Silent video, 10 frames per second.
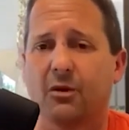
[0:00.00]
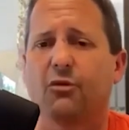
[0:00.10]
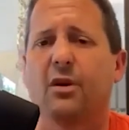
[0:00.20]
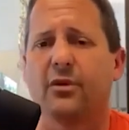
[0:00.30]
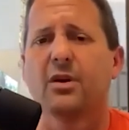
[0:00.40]
Yeah,
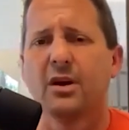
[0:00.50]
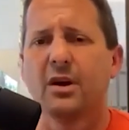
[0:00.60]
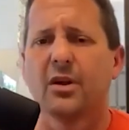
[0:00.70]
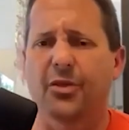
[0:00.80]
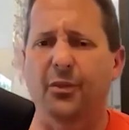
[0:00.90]
Grover.
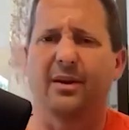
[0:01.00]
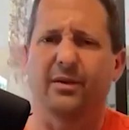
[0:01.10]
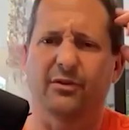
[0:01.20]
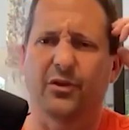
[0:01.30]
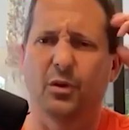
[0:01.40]

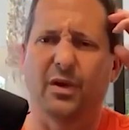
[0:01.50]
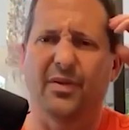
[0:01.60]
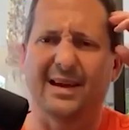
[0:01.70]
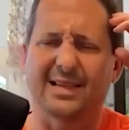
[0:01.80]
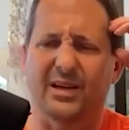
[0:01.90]
2 of the
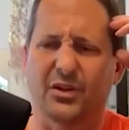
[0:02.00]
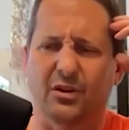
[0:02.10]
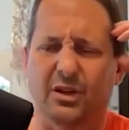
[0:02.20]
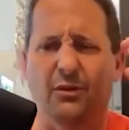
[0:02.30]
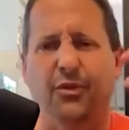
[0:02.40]
things I
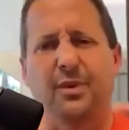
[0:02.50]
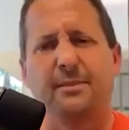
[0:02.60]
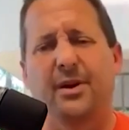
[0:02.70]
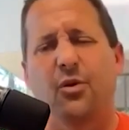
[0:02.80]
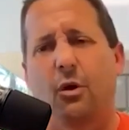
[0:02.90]
took, there were 3
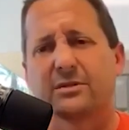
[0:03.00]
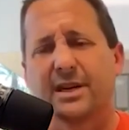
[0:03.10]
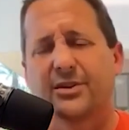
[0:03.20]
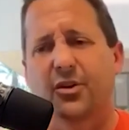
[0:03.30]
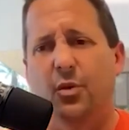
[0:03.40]
big quotes
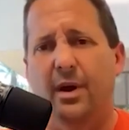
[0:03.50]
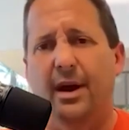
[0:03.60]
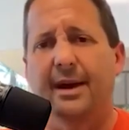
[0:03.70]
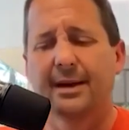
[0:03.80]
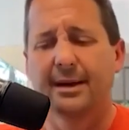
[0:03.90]
I took
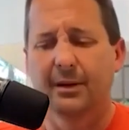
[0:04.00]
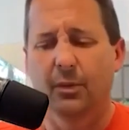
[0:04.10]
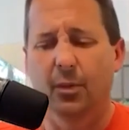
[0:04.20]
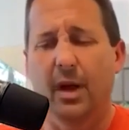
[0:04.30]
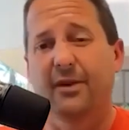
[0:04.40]
away.
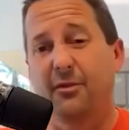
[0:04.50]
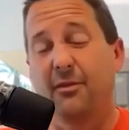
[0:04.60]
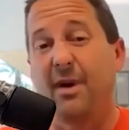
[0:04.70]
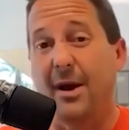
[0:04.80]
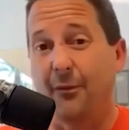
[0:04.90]
One of
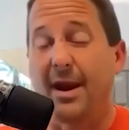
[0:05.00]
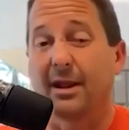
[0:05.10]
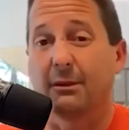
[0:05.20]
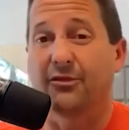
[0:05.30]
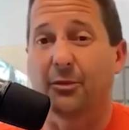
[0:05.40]
them,
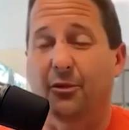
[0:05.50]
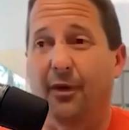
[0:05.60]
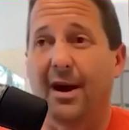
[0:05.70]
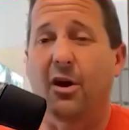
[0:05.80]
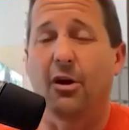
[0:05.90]
ironically, was from
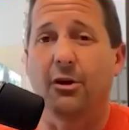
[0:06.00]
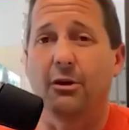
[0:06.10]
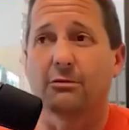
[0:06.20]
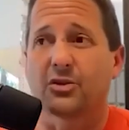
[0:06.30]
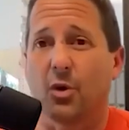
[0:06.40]
Grant
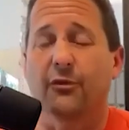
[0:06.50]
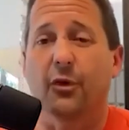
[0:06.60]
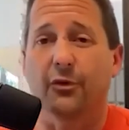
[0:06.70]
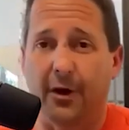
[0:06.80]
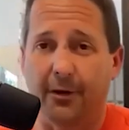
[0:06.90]
Cardone's
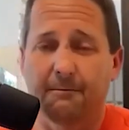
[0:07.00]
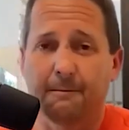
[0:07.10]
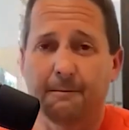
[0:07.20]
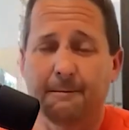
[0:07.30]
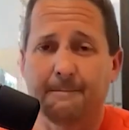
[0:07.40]
12-year-old daughter.
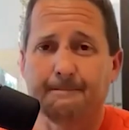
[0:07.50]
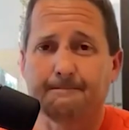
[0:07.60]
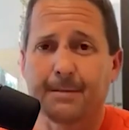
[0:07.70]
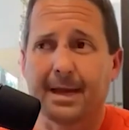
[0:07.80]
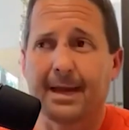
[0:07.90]

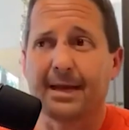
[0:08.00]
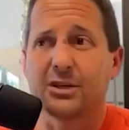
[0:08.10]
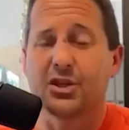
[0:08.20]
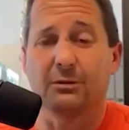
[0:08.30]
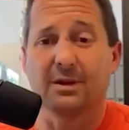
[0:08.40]

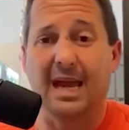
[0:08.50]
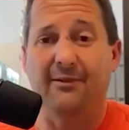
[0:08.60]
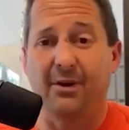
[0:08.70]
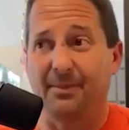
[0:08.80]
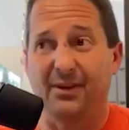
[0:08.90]
And she
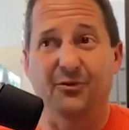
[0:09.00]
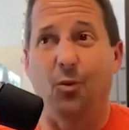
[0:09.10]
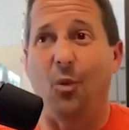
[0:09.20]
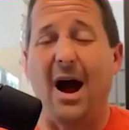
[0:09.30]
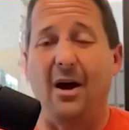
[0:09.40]
gave up, and it's
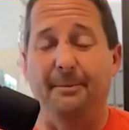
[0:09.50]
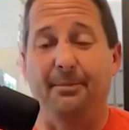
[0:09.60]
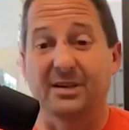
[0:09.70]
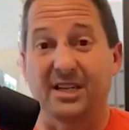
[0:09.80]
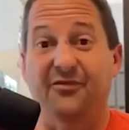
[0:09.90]
wow. He
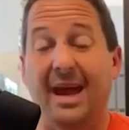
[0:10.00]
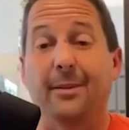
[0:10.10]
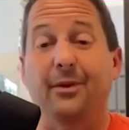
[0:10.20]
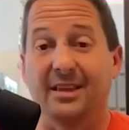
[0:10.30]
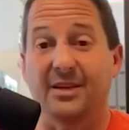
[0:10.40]
puts his
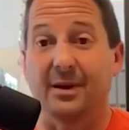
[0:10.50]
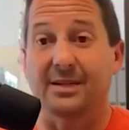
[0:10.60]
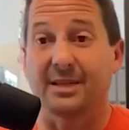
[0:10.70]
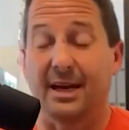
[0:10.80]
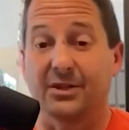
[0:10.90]
family in these
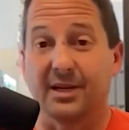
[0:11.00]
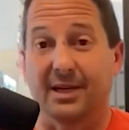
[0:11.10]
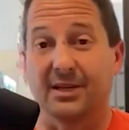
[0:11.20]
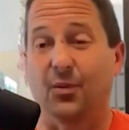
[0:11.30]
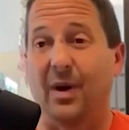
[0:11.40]
presentations.
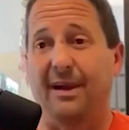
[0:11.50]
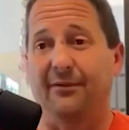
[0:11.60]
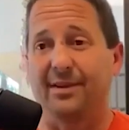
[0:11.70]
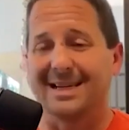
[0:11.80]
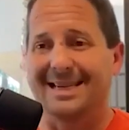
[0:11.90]
Like his
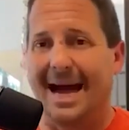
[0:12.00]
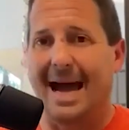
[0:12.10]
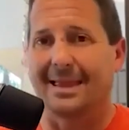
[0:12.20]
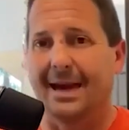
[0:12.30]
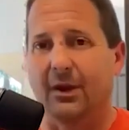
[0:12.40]
wife is
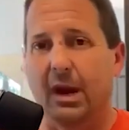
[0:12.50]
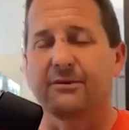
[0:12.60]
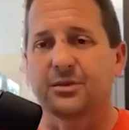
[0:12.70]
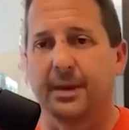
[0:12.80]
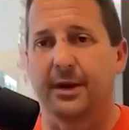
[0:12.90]
not that great
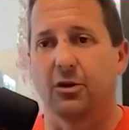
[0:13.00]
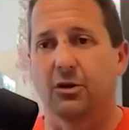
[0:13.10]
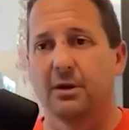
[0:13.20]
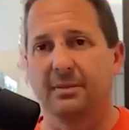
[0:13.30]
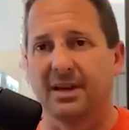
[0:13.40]
of a
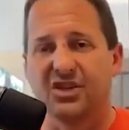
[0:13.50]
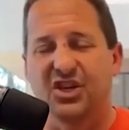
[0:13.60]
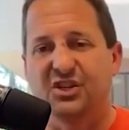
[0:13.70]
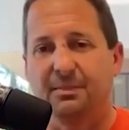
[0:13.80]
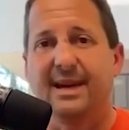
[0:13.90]
speaker, but
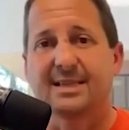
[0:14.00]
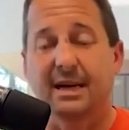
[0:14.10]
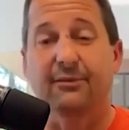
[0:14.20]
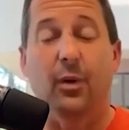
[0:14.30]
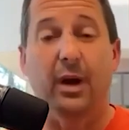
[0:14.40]
she speaks at
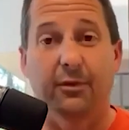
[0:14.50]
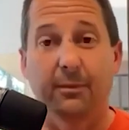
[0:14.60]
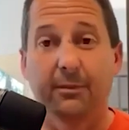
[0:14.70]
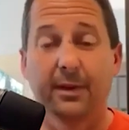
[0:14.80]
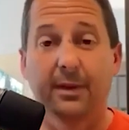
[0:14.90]
every one of them,